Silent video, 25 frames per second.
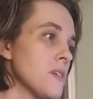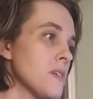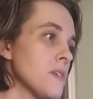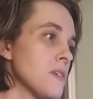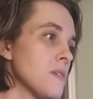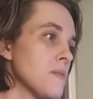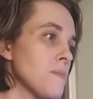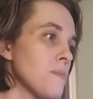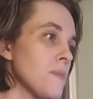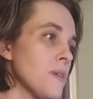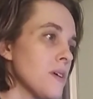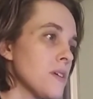
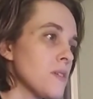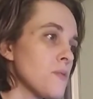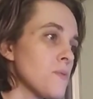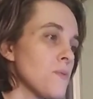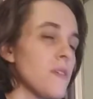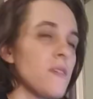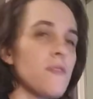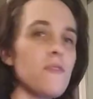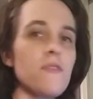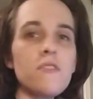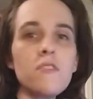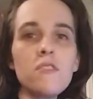It makes
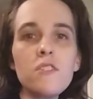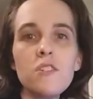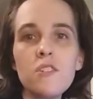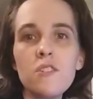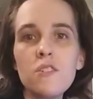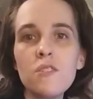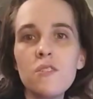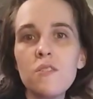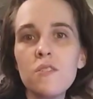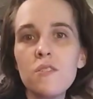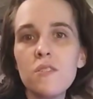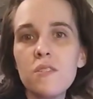reference
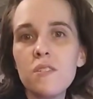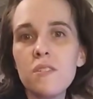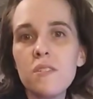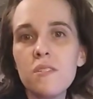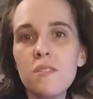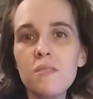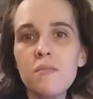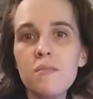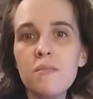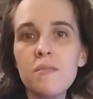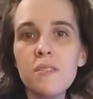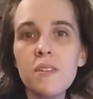to
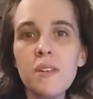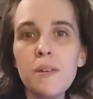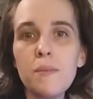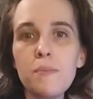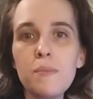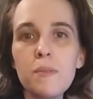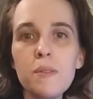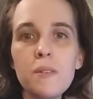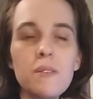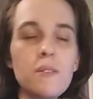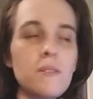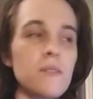
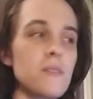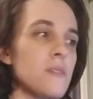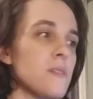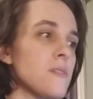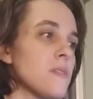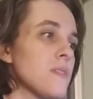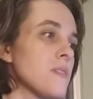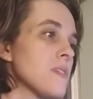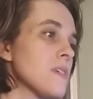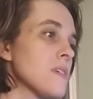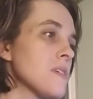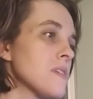
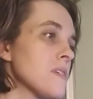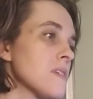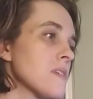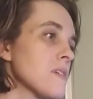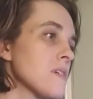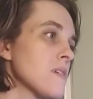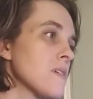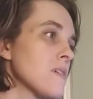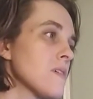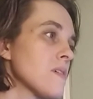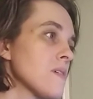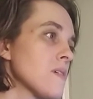
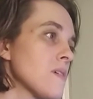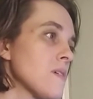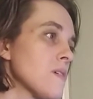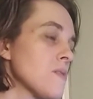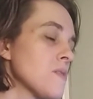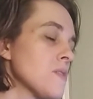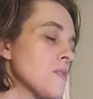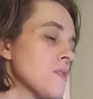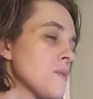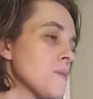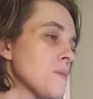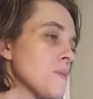this
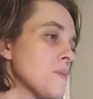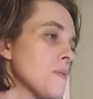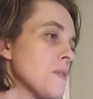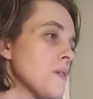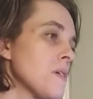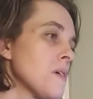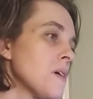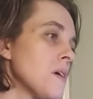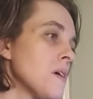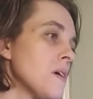cartoon.